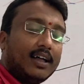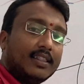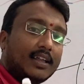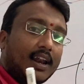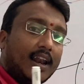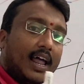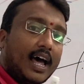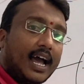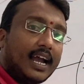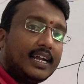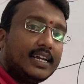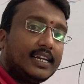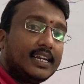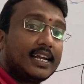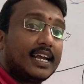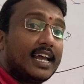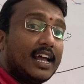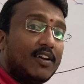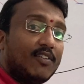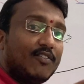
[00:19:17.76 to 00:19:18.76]
light
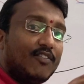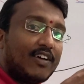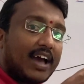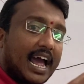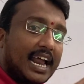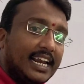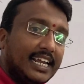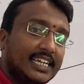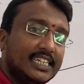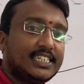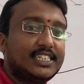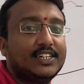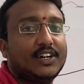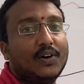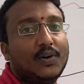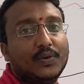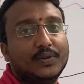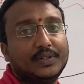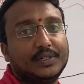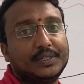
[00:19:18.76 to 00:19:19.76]
can vanish
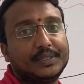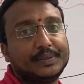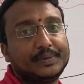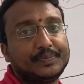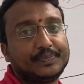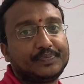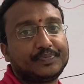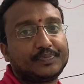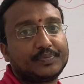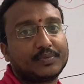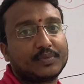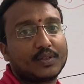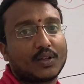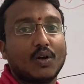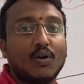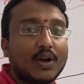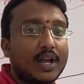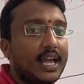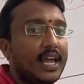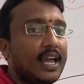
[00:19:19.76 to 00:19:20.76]
out.
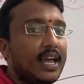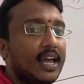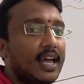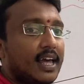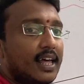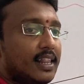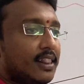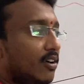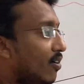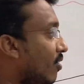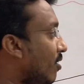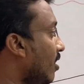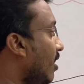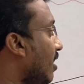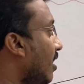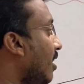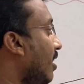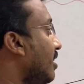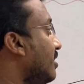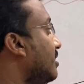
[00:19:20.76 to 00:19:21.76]
Okay, the all
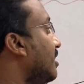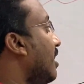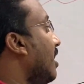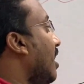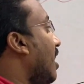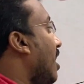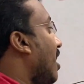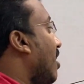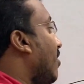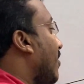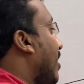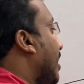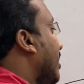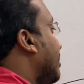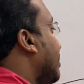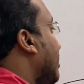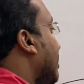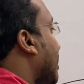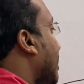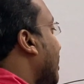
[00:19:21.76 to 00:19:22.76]
colors are
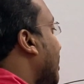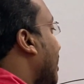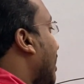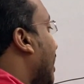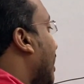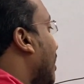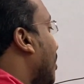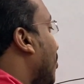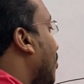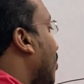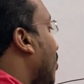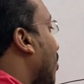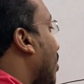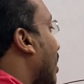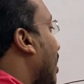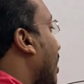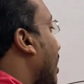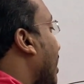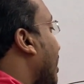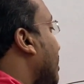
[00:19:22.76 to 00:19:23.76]
vanishing. Here the blue
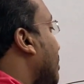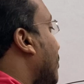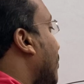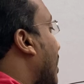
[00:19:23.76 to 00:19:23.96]
color is